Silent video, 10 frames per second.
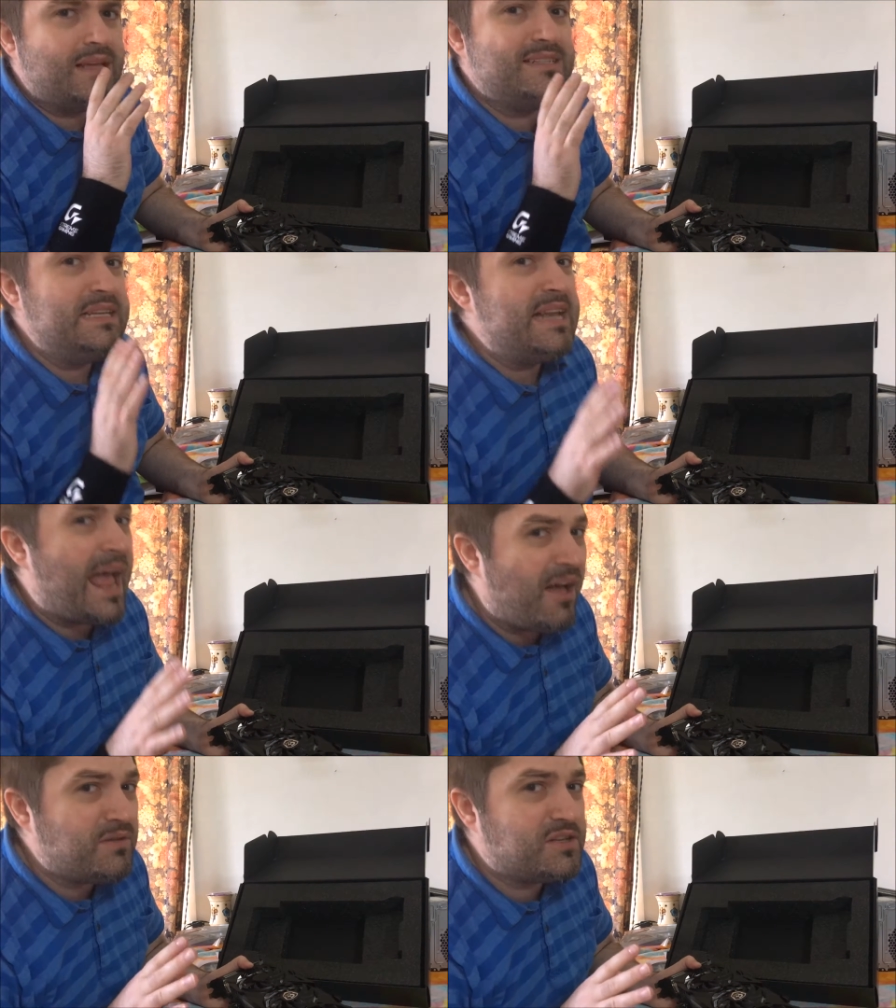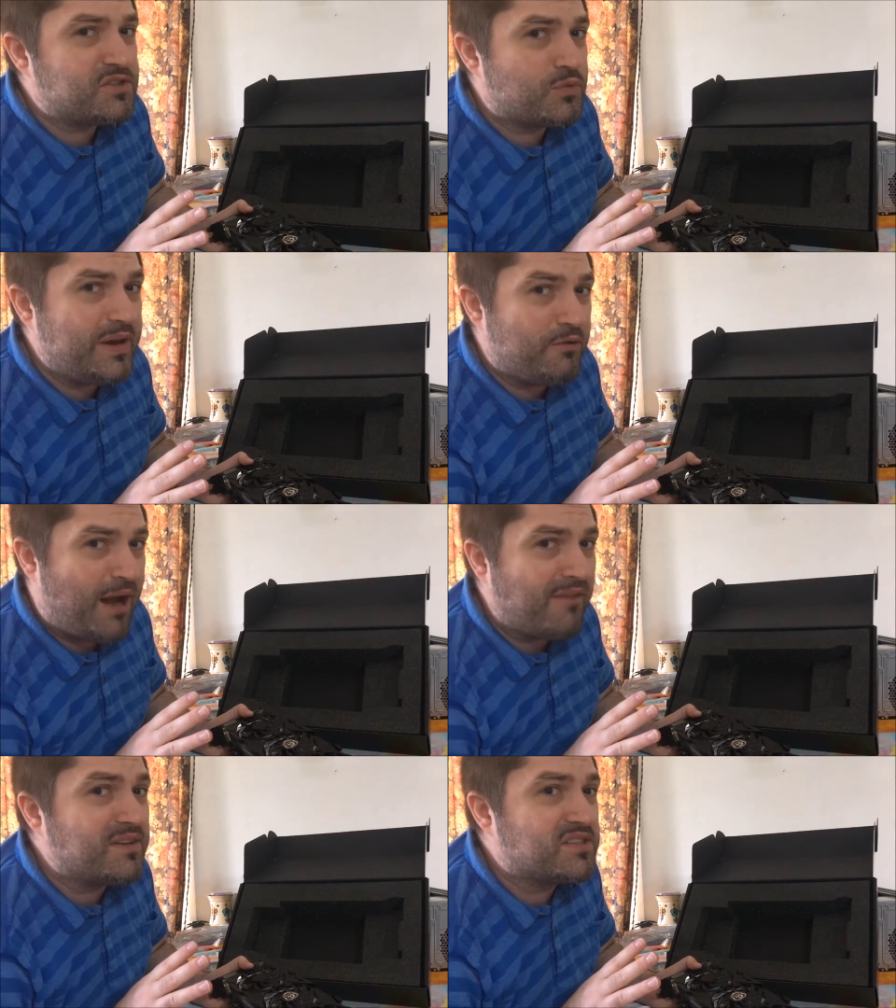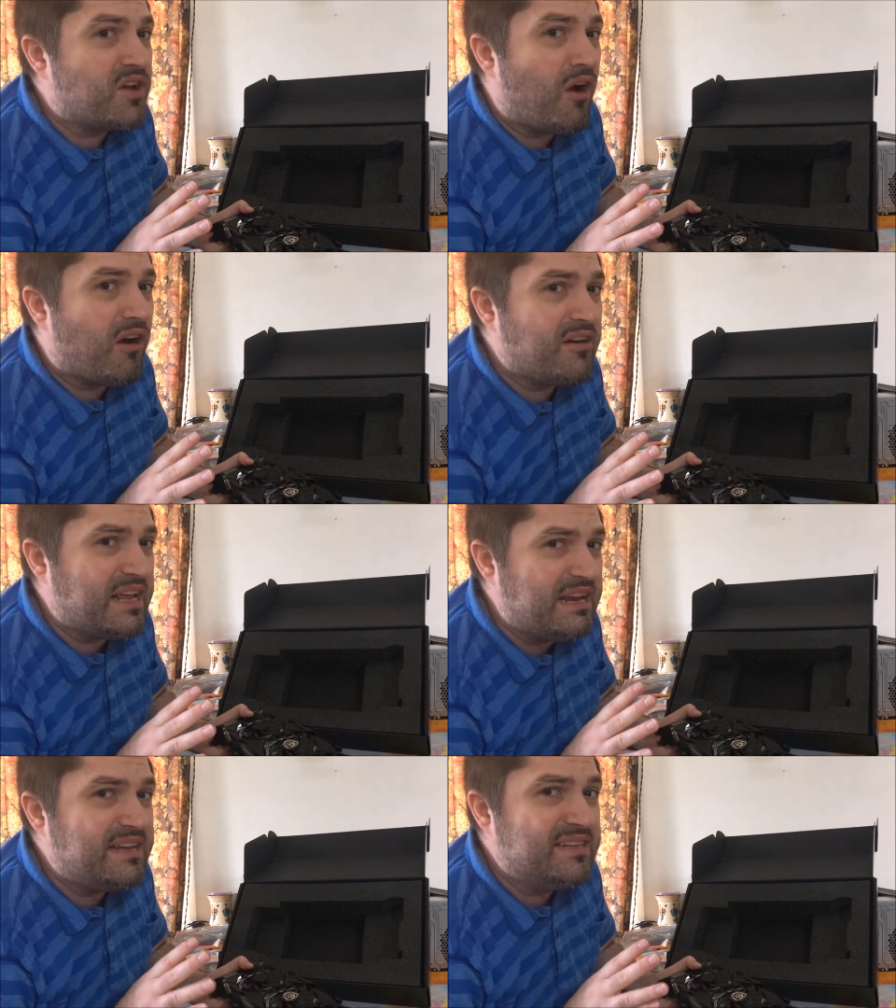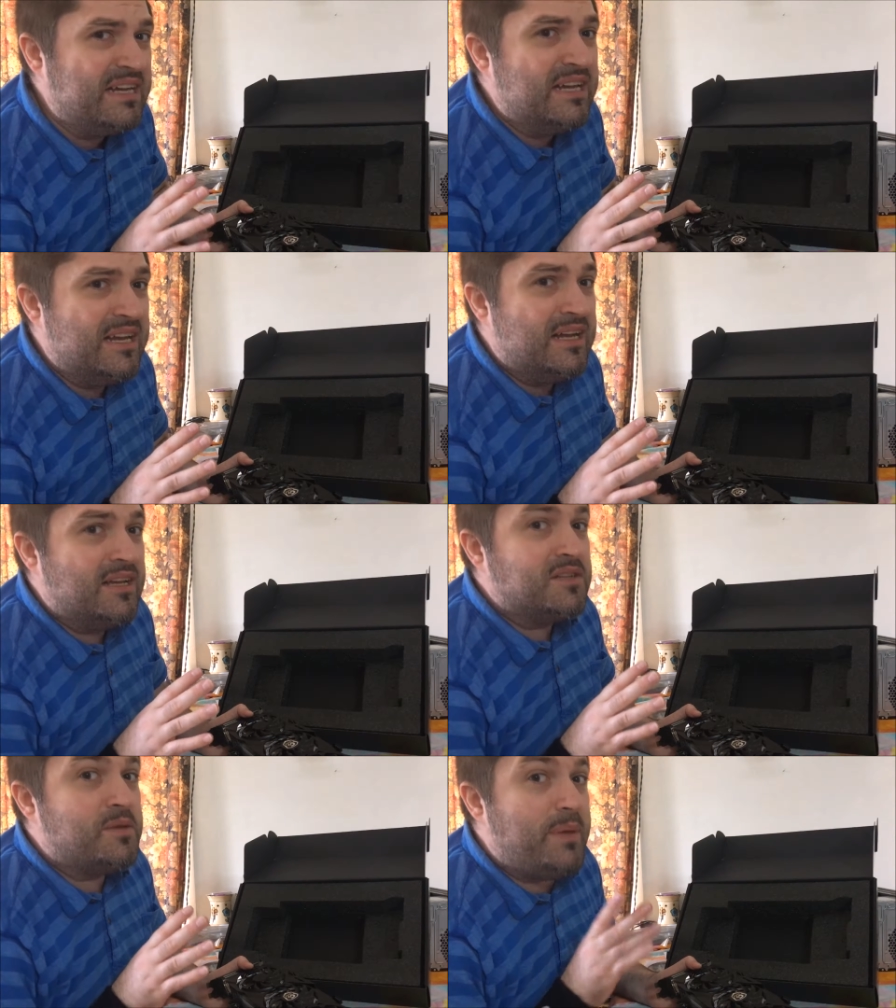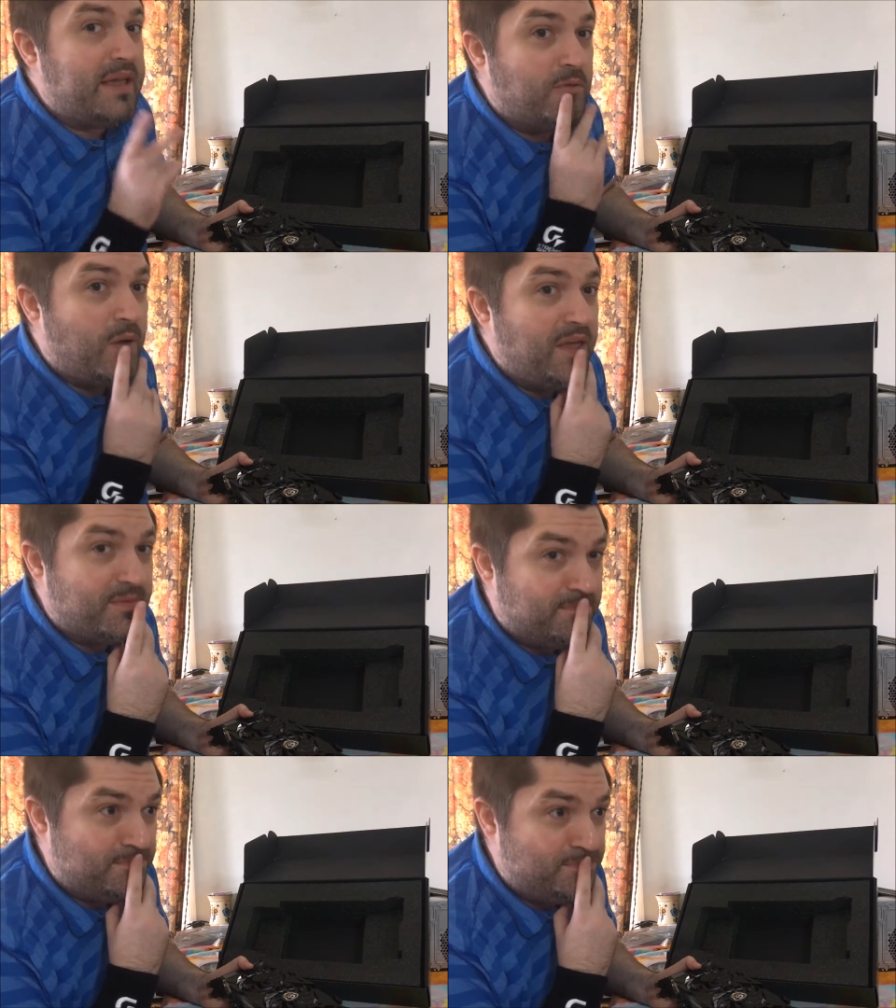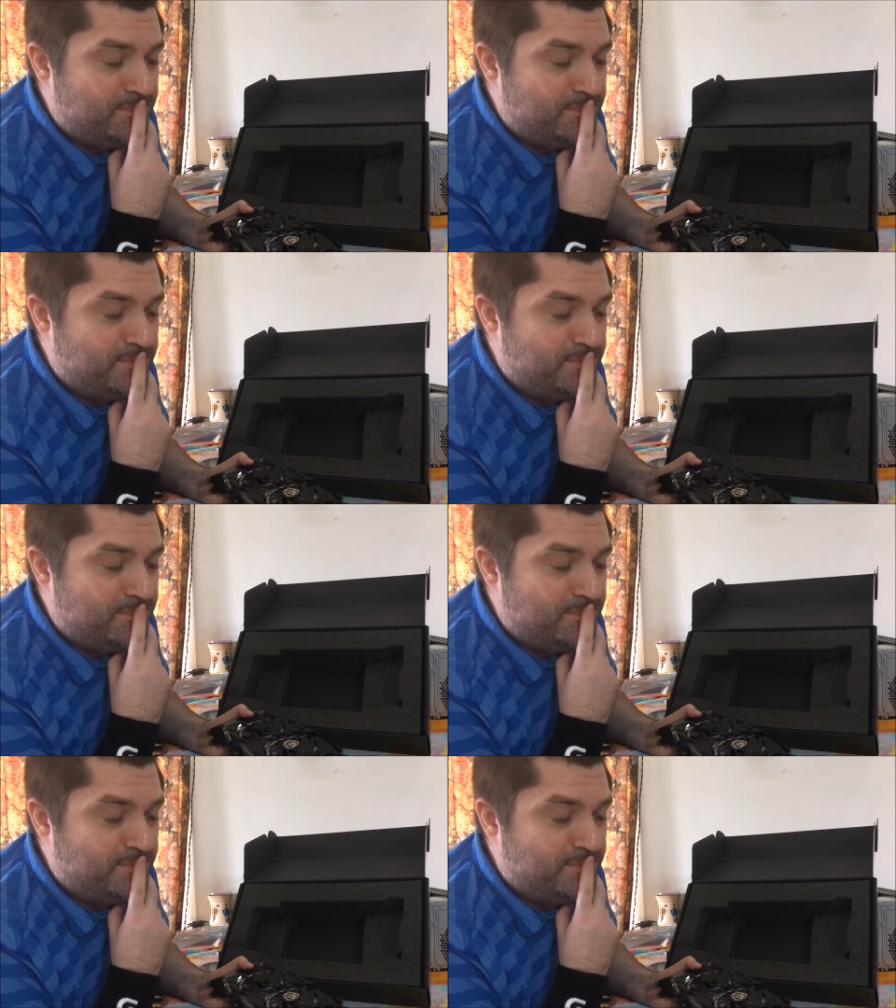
didn't have a discrete graphics card in it to begin with.